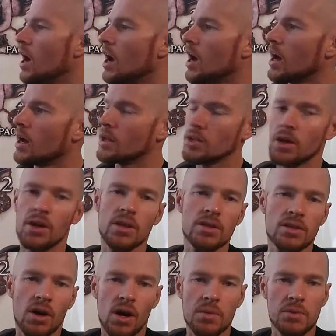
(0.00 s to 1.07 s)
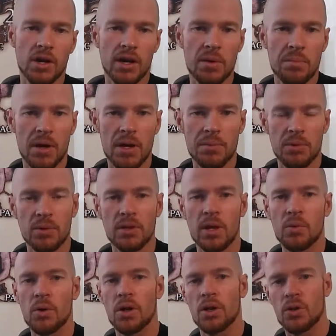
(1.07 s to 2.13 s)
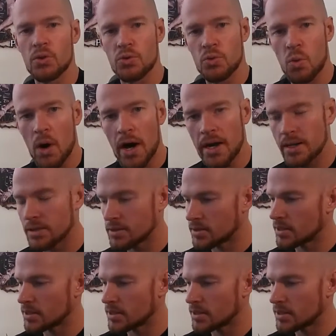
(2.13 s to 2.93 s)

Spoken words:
A lot of the times I get people and they want to lose weight,